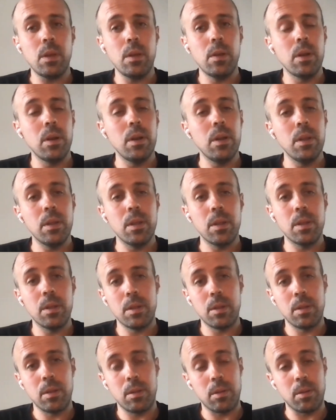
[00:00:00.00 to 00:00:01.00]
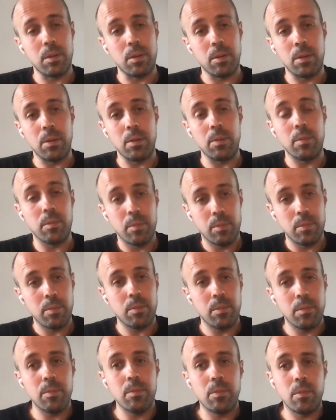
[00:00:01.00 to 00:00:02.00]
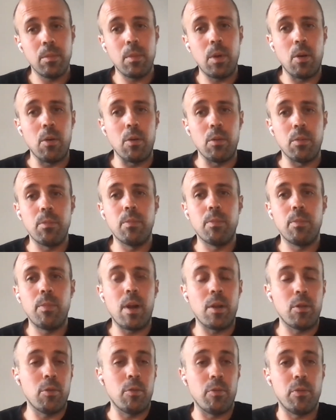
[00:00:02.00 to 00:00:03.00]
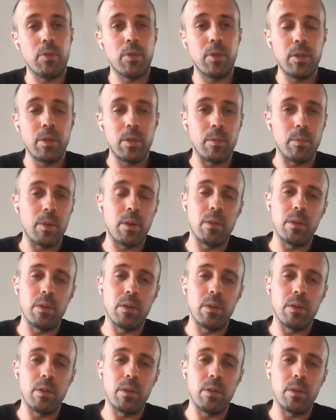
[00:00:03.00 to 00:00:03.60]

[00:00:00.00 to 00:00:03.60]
releases in our parts of system